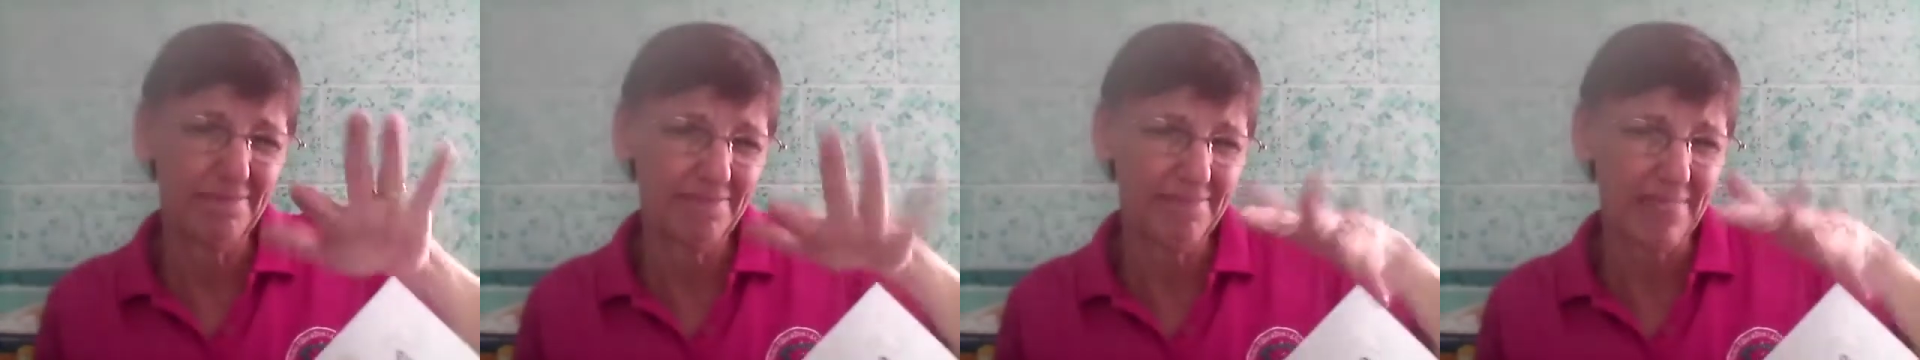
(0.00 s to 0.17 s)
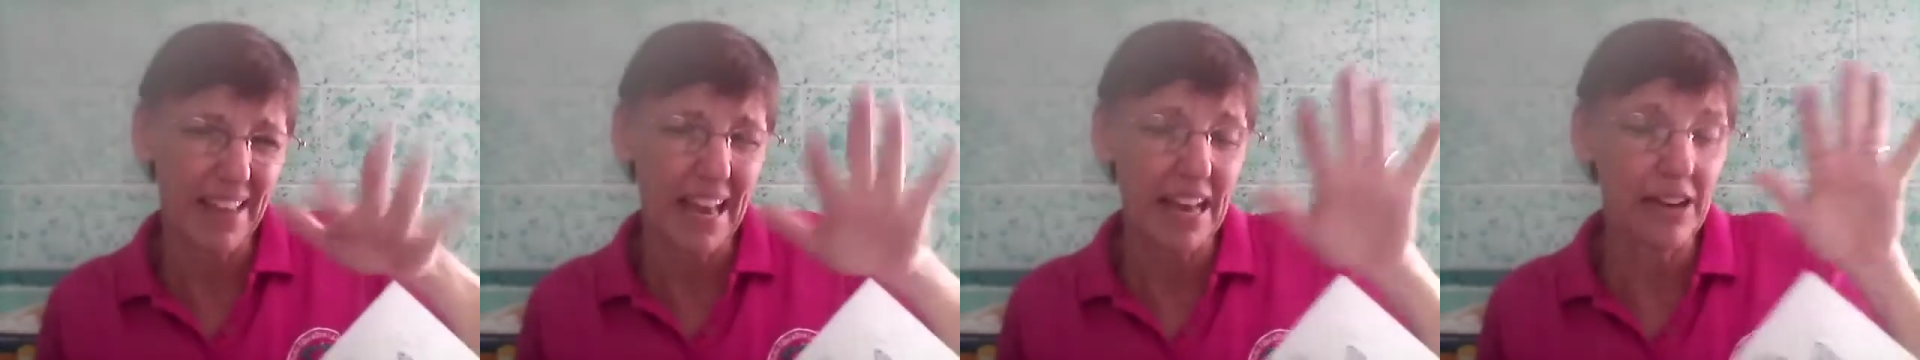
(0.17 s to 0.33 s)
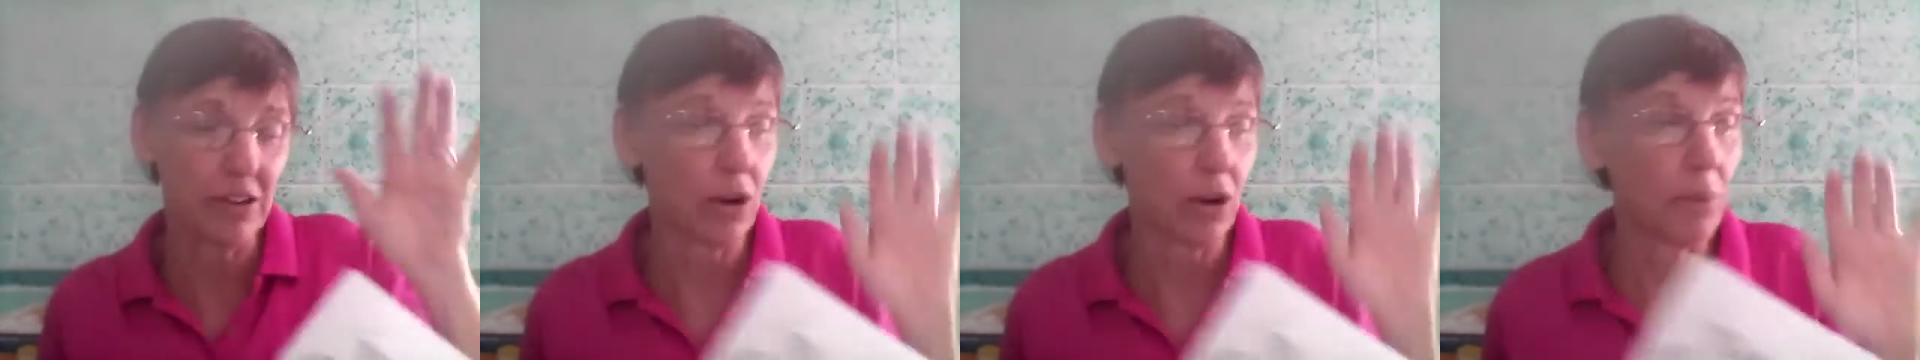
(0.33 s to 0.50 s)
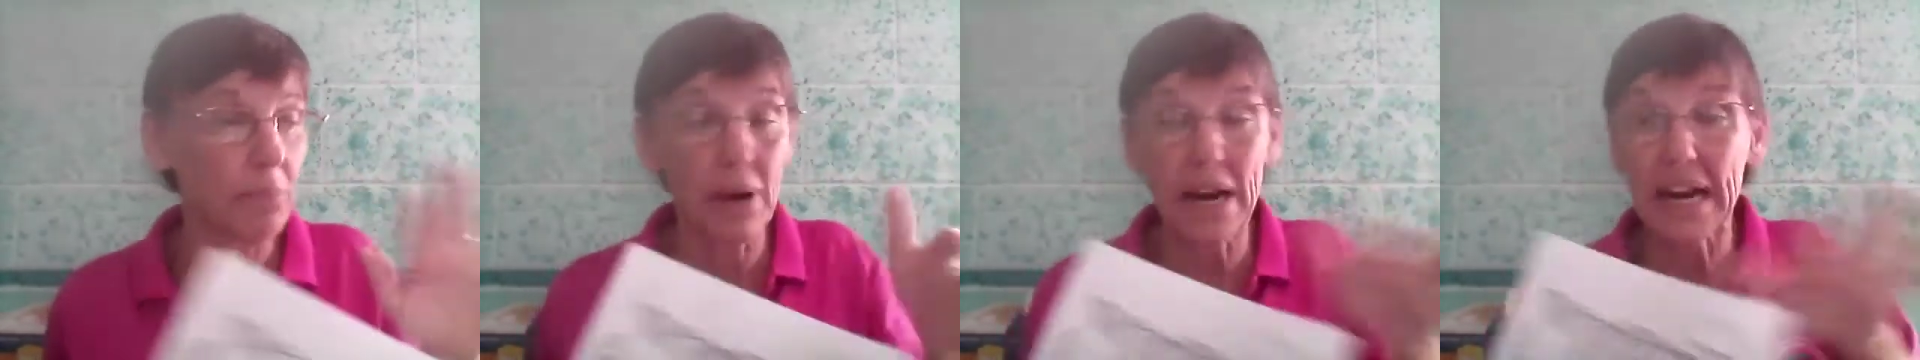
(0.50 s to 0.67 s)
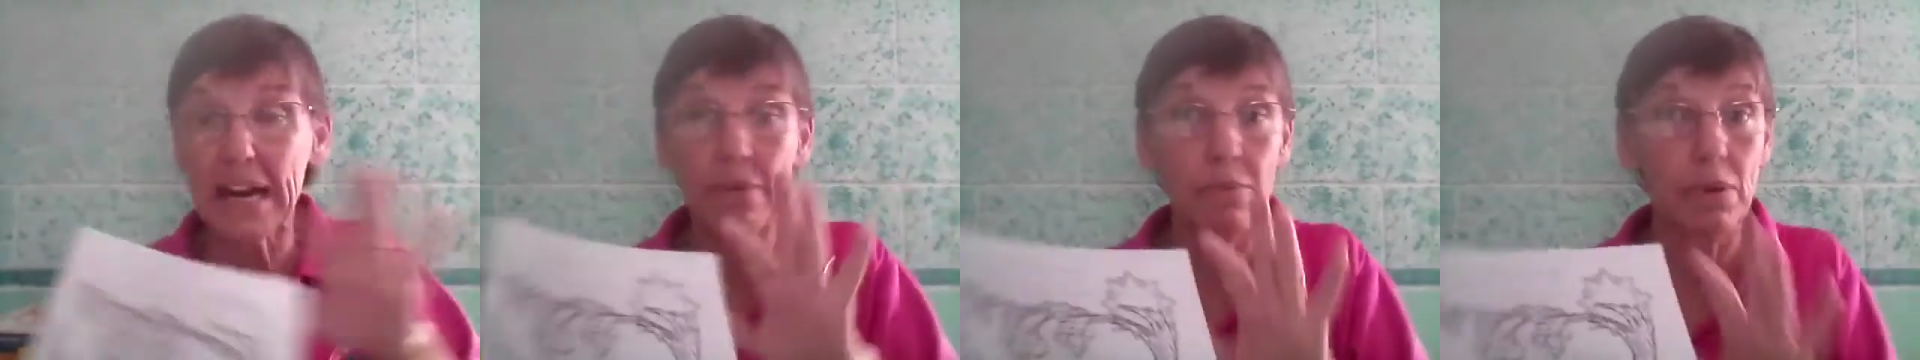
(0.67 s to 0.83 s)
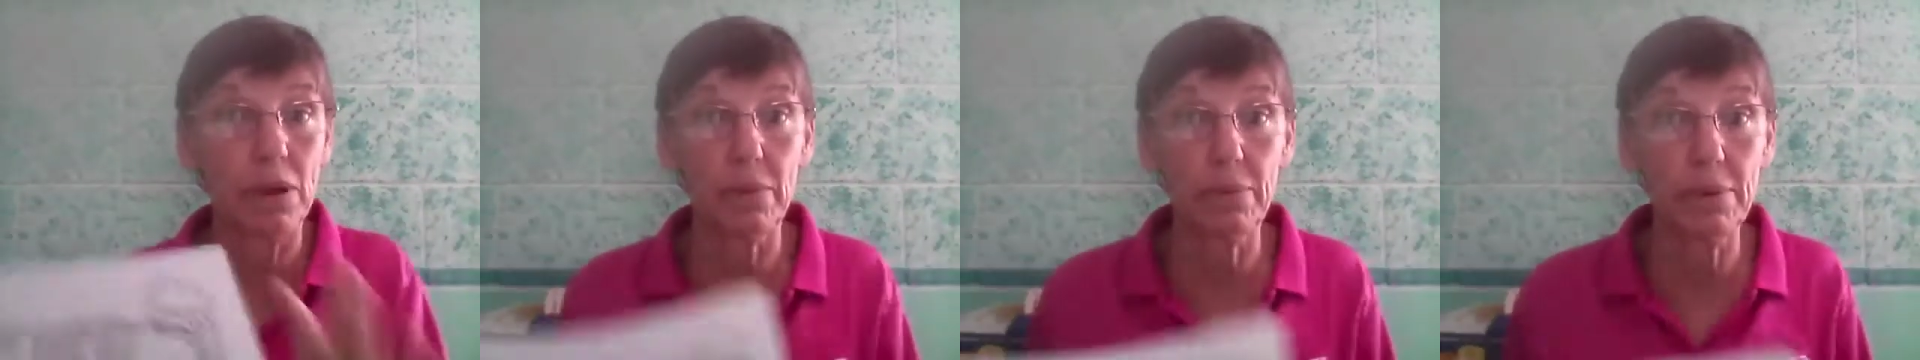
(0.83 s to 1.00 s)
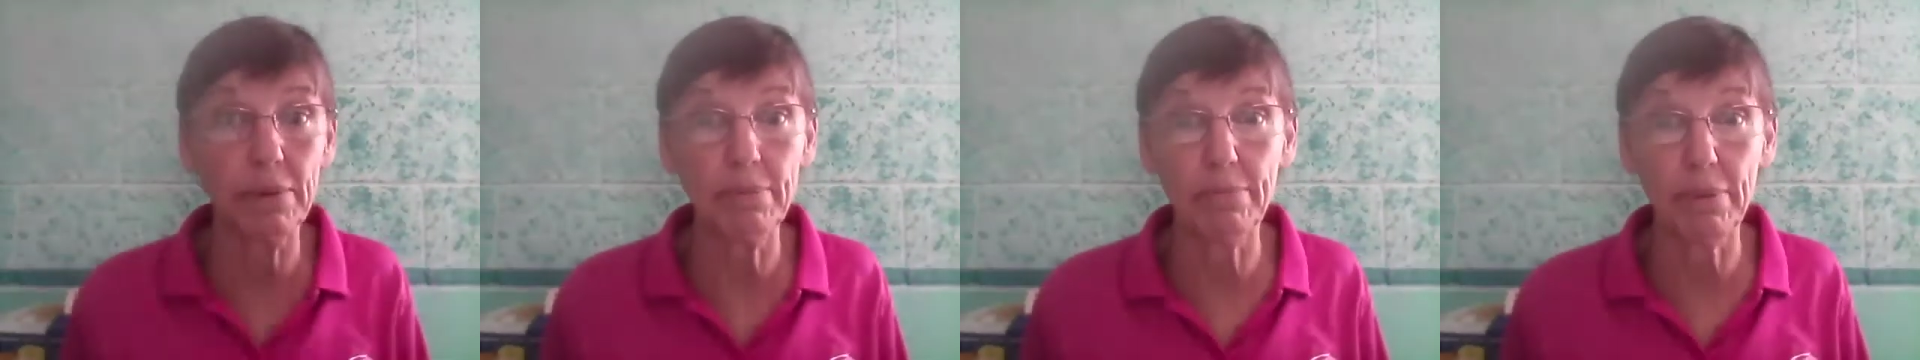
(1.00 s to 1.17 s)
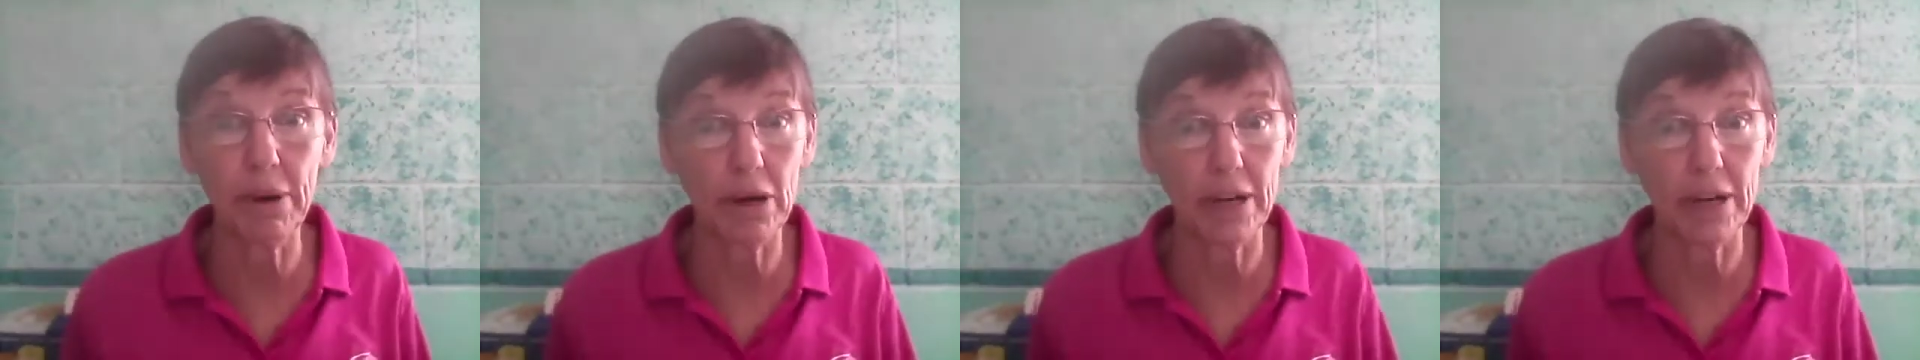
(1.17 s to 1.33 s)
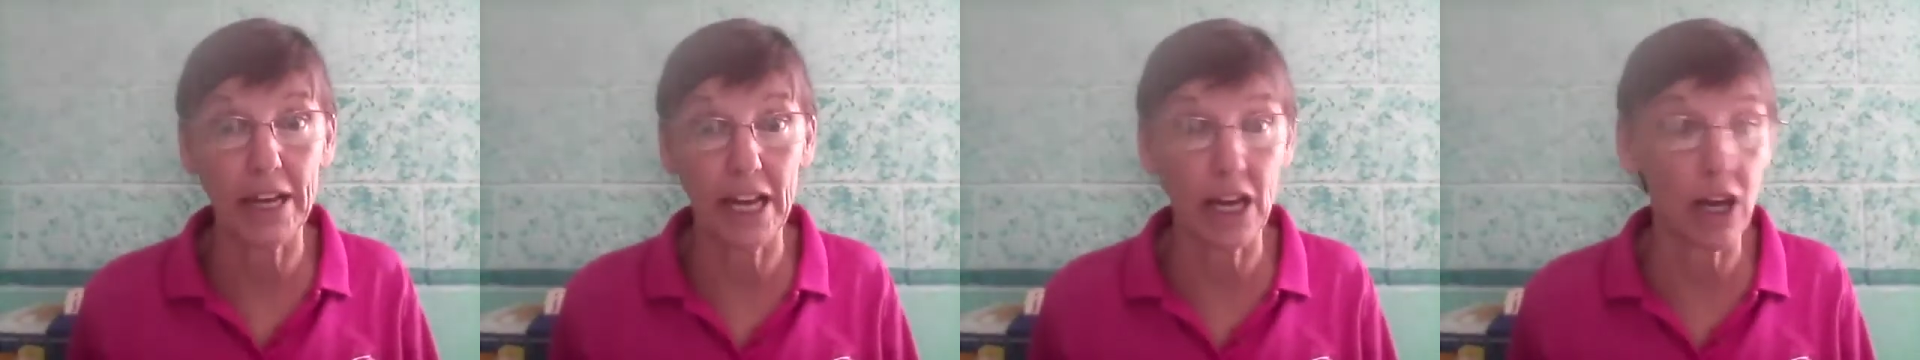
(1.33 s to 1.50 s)
I don't know. But anyway, we better
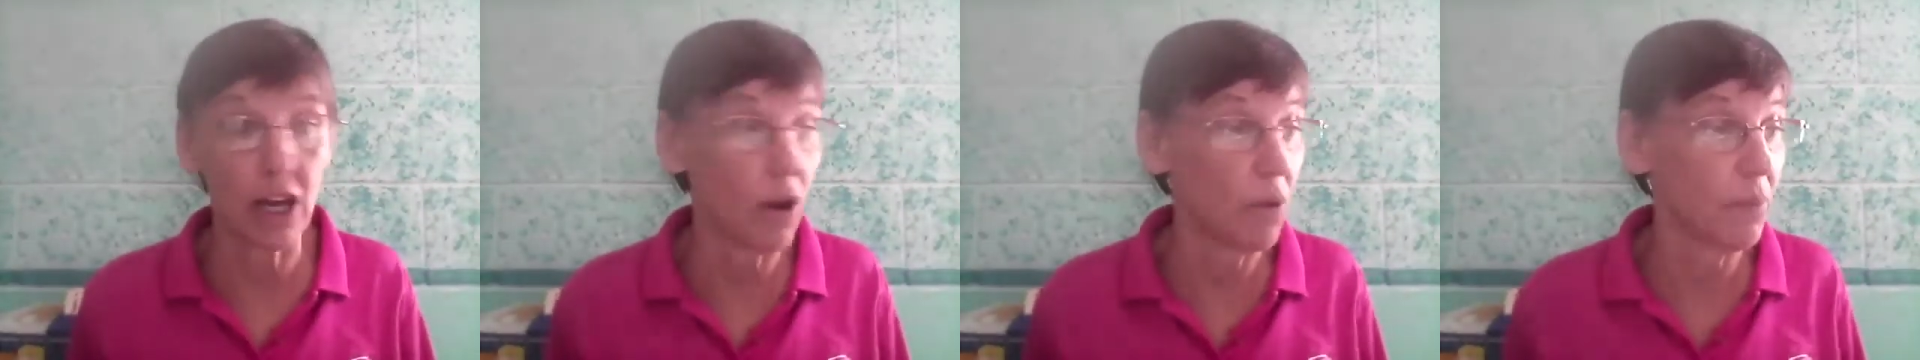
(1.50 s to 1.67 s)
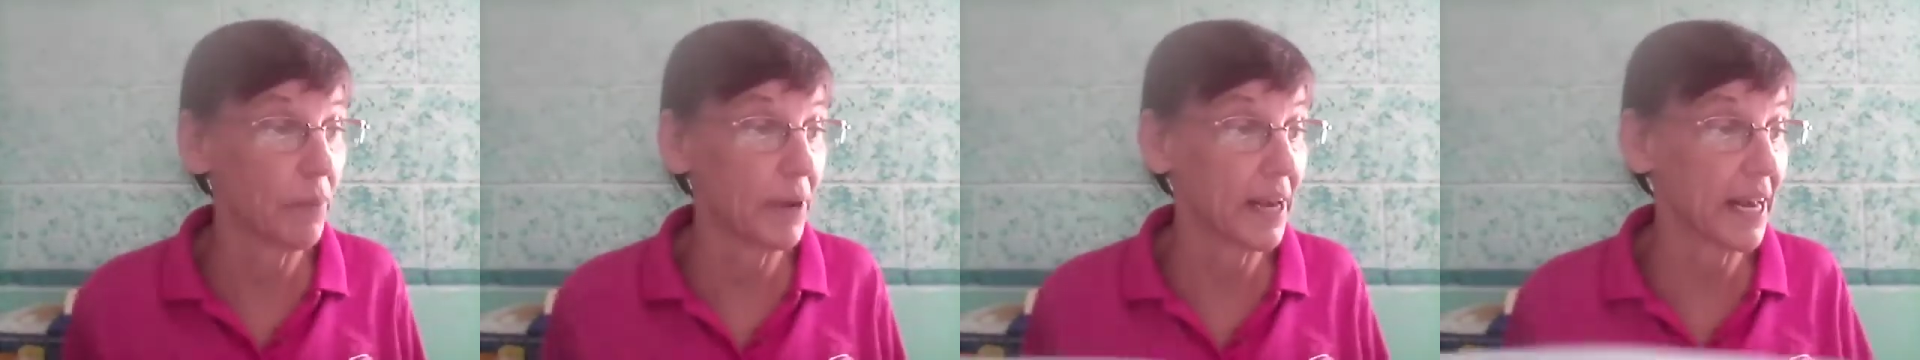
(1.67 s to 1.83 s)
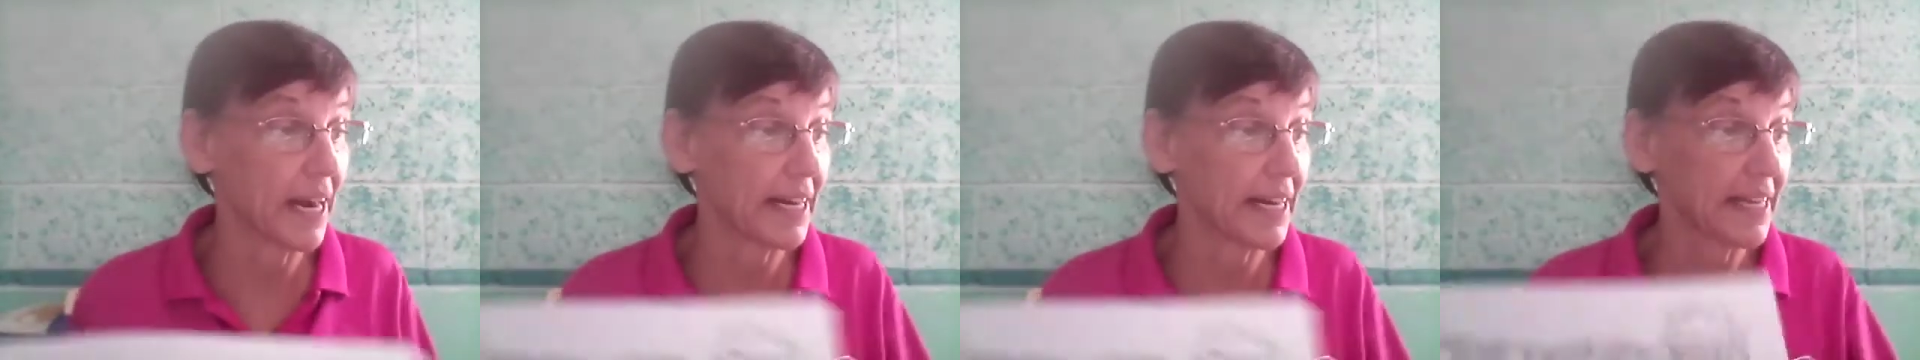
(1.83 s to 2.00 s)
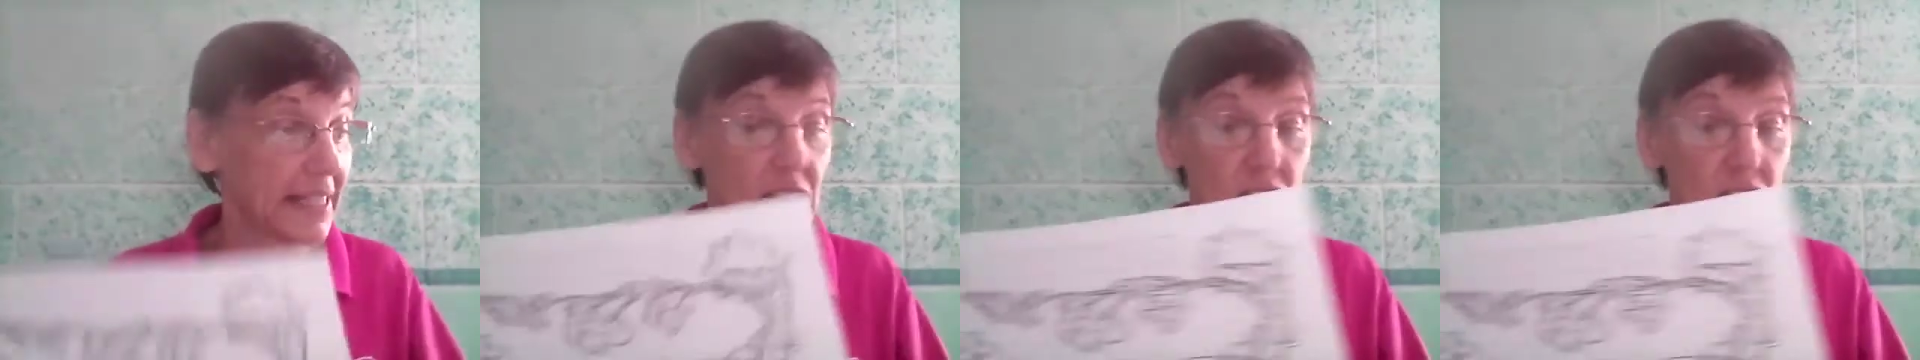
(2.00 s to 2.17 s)
get going. We got to get